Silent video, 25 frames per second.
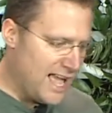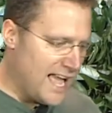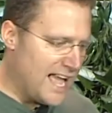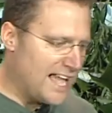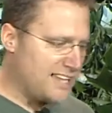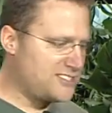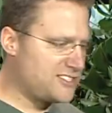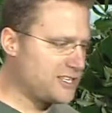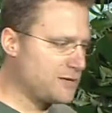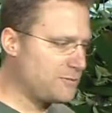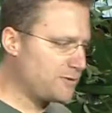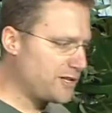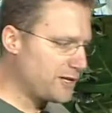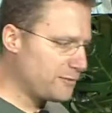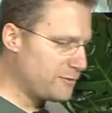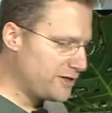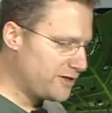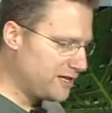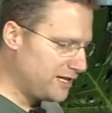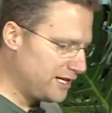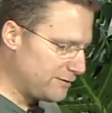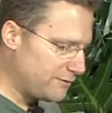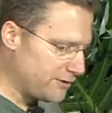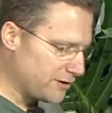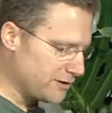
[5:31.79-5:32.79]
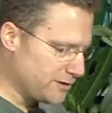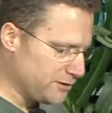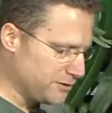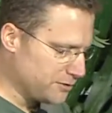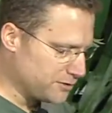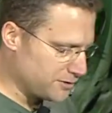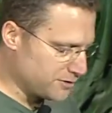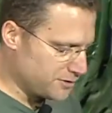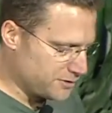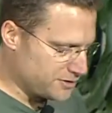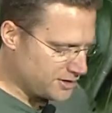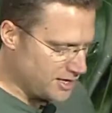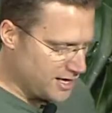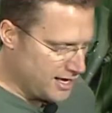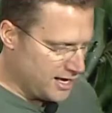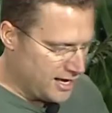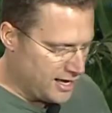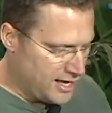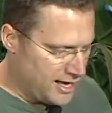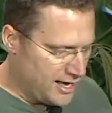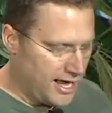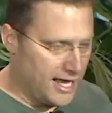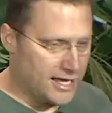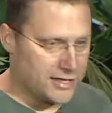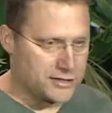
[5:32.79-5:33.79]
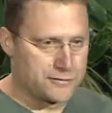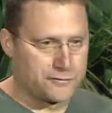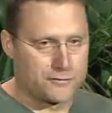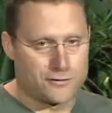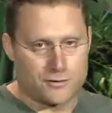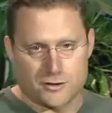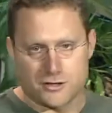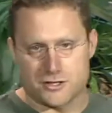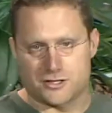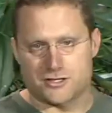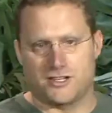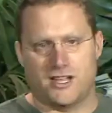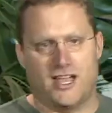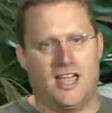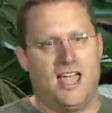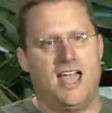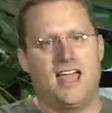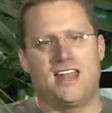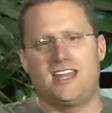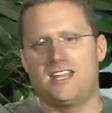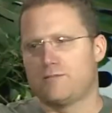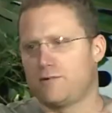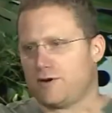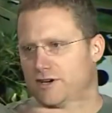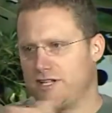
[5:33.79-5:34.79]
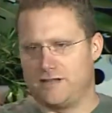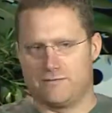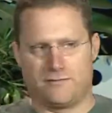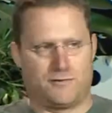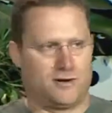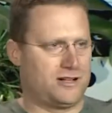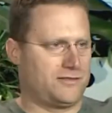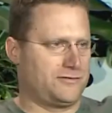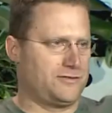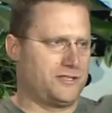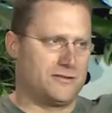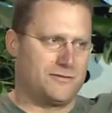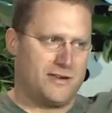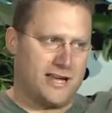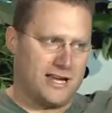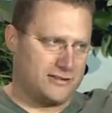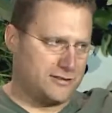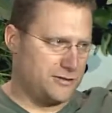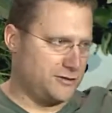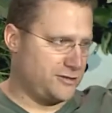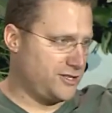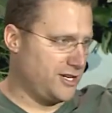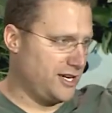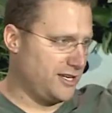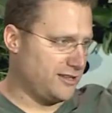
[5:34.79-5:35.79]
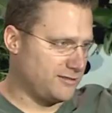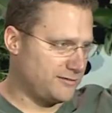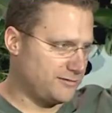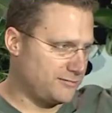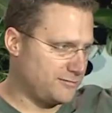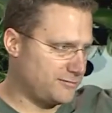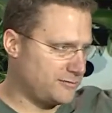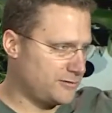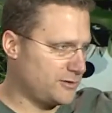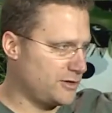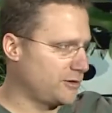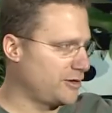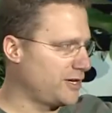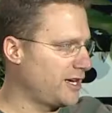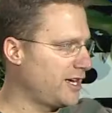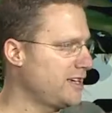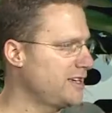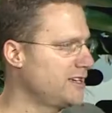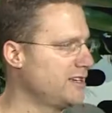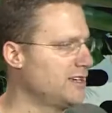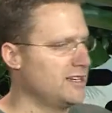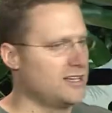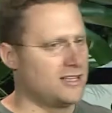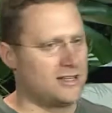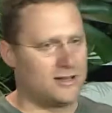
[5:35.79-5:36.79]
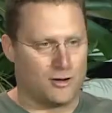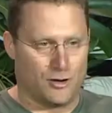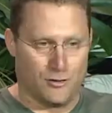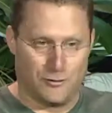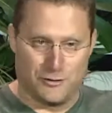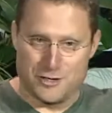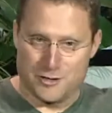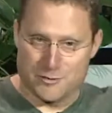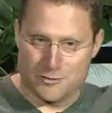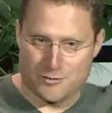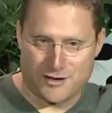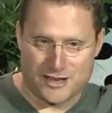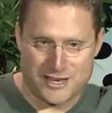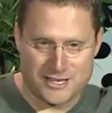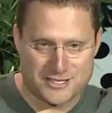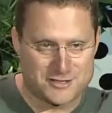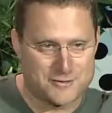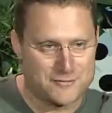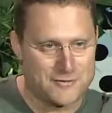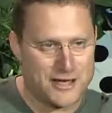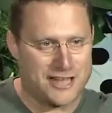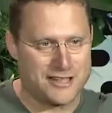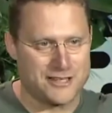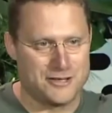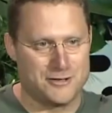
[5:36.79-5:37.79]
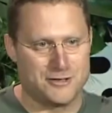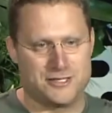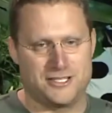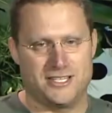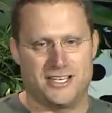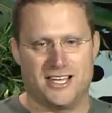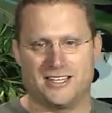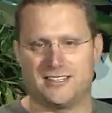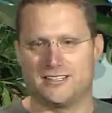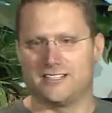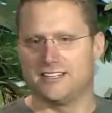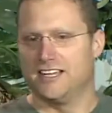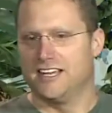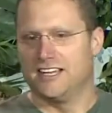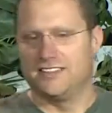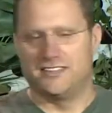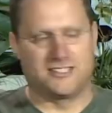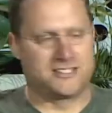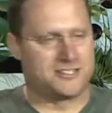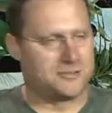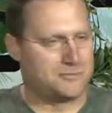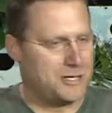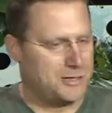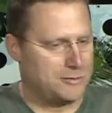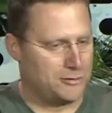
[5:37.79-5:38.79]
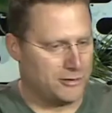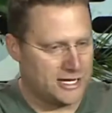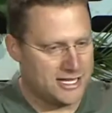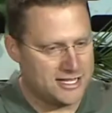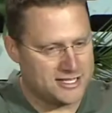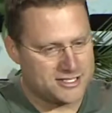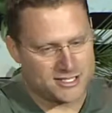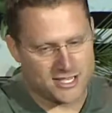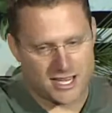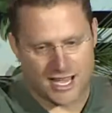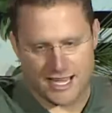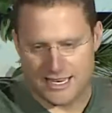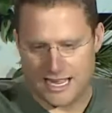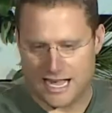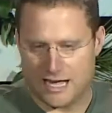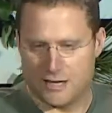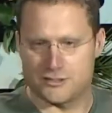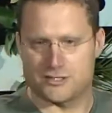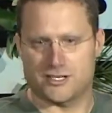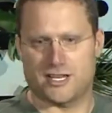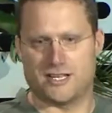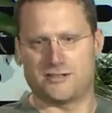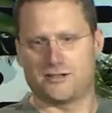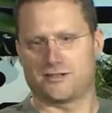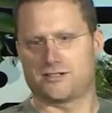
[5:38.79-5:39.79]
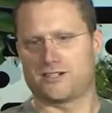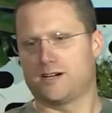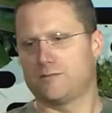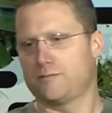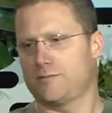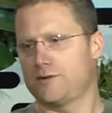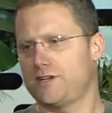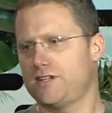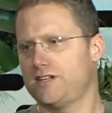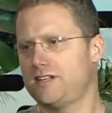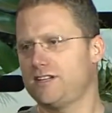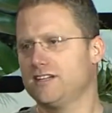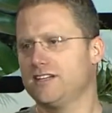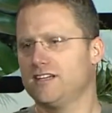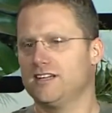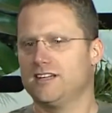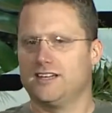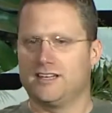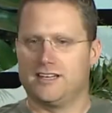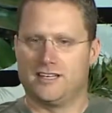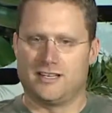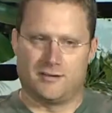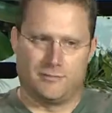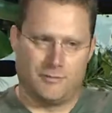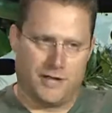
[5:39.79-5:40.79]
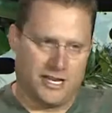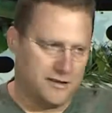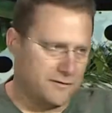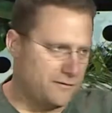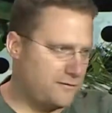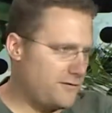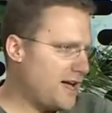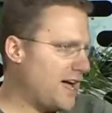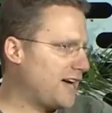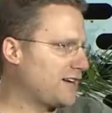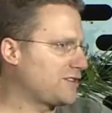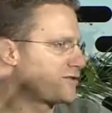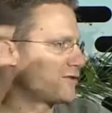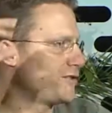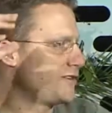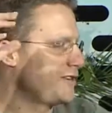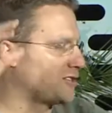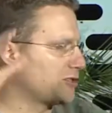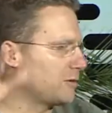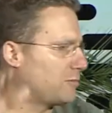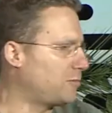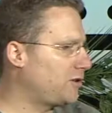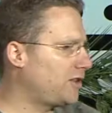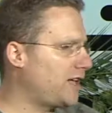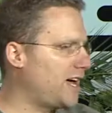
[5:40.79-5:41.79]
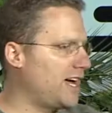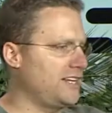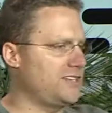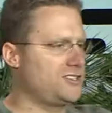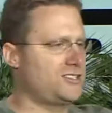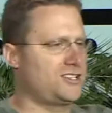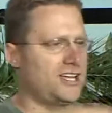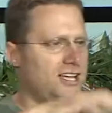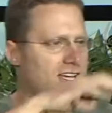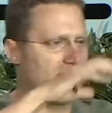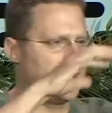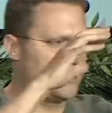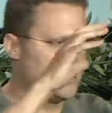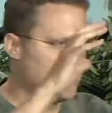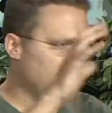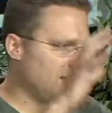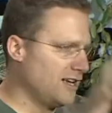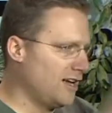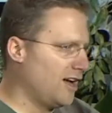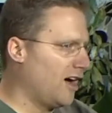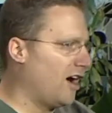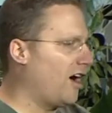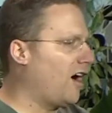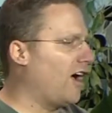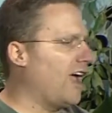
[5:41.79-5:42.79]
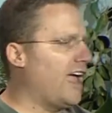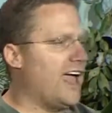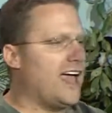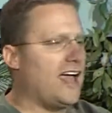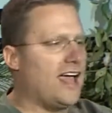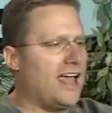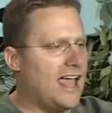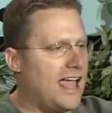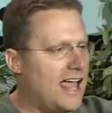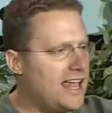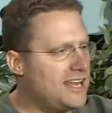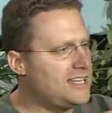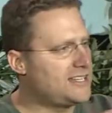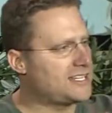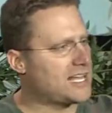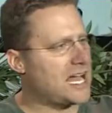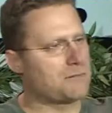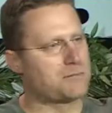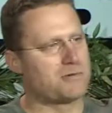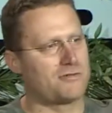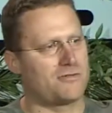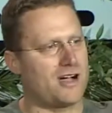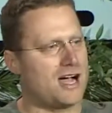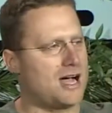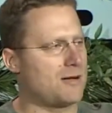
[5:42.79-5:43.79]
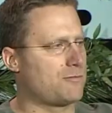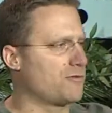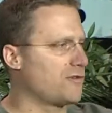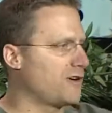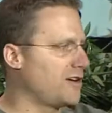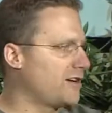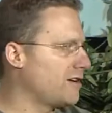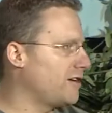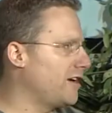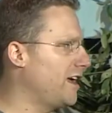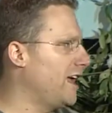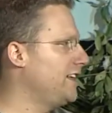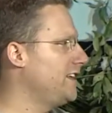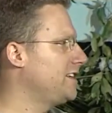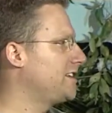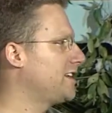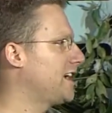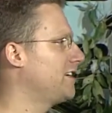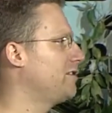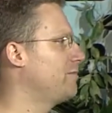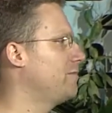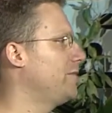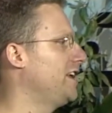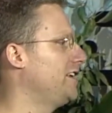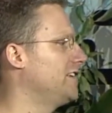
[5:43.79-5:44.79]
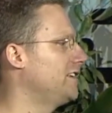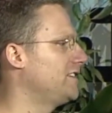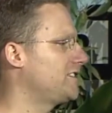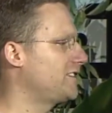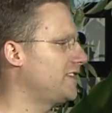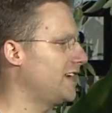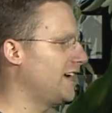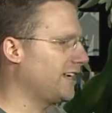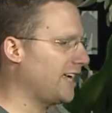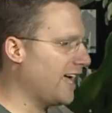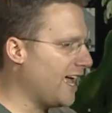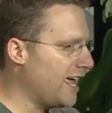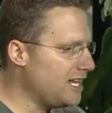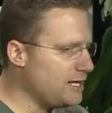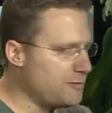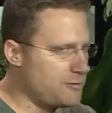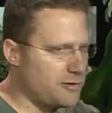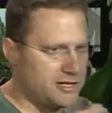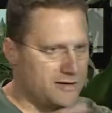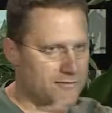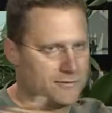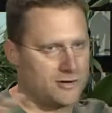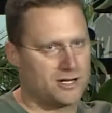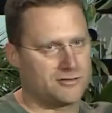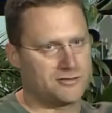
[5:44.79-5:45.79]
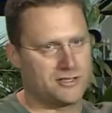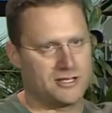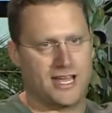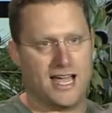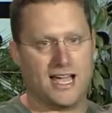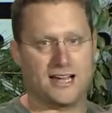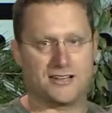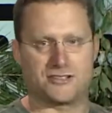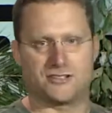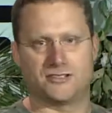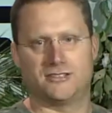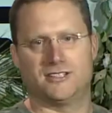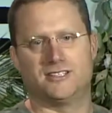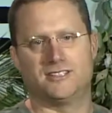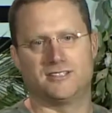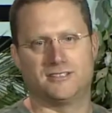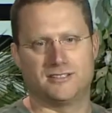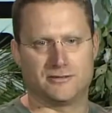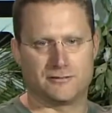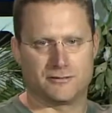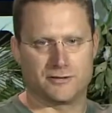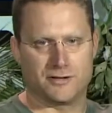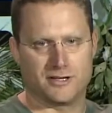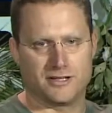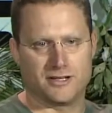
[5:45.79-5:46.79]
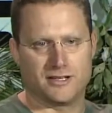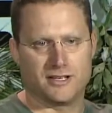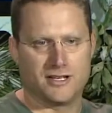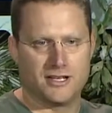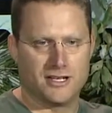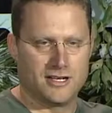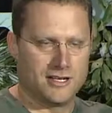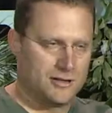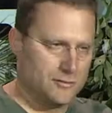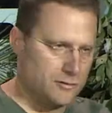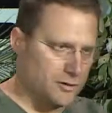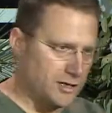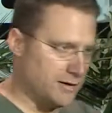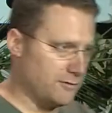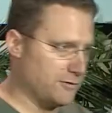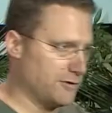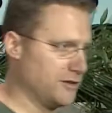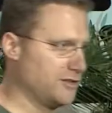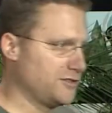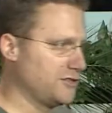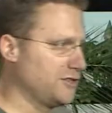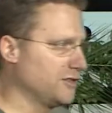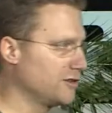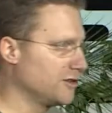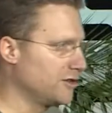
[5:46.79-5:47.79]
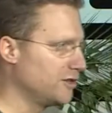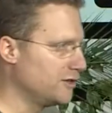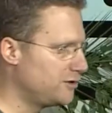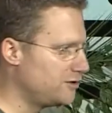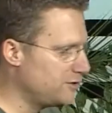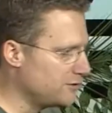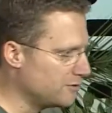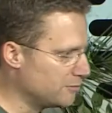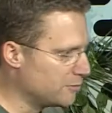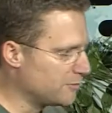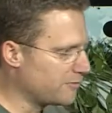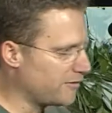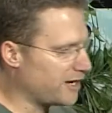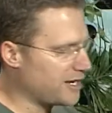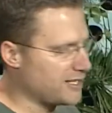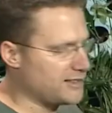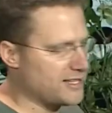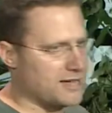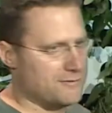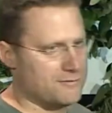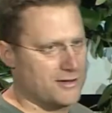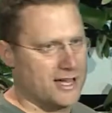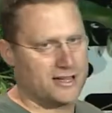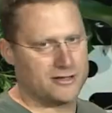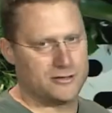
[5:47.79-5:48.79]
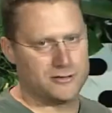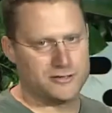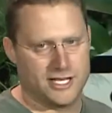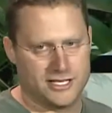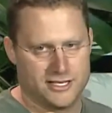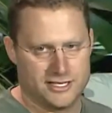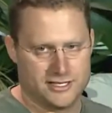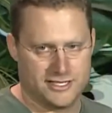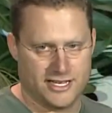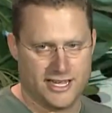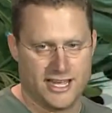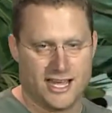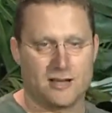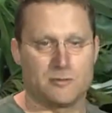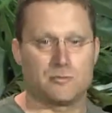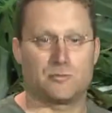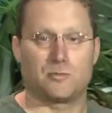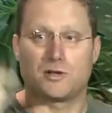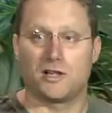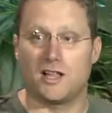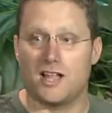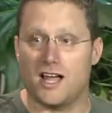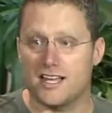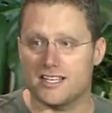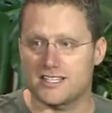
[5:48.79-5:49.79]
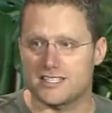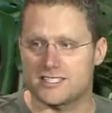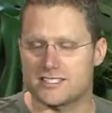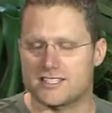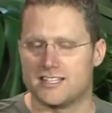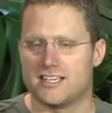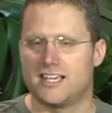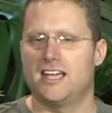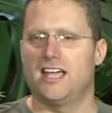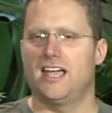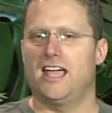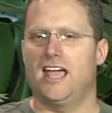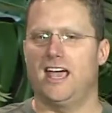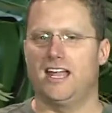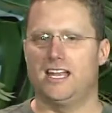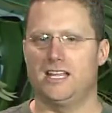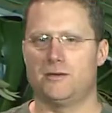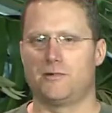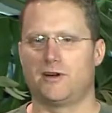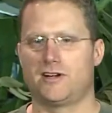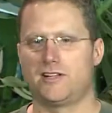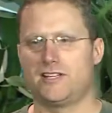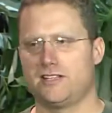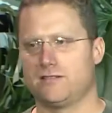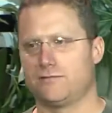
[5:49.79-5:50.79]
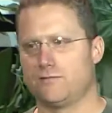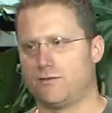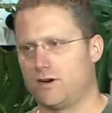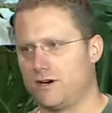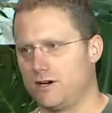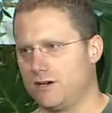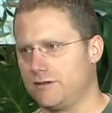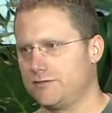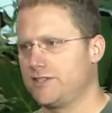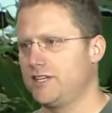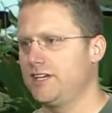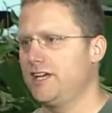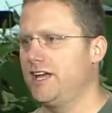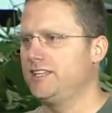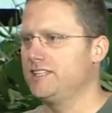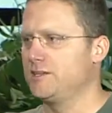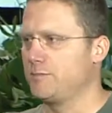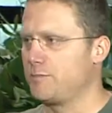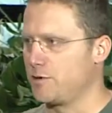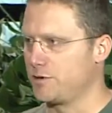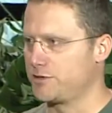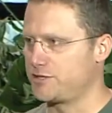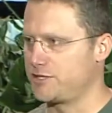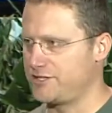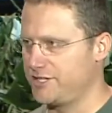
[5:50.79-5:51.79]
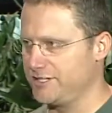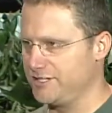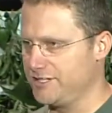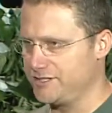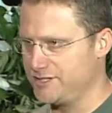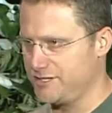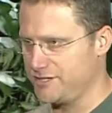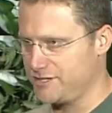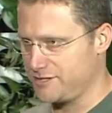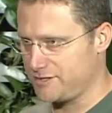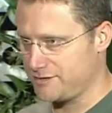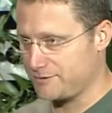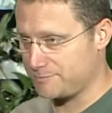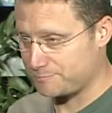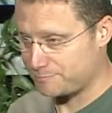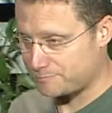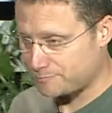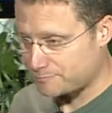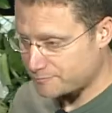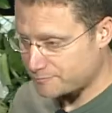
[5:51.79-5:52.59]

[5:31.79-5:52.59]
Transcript: At Zipline, we think of our users as first anybody involved in your value chain, okay? Hopefully you're providing some value at the end. This is people inside, outside your company, manufacturing, supply chain, any type of operator, any type of maintenance tech, anybody involved in actually delivering whatever it is you're going to do, providing that value day in and day out, plus anybody involved in the purchasing decision,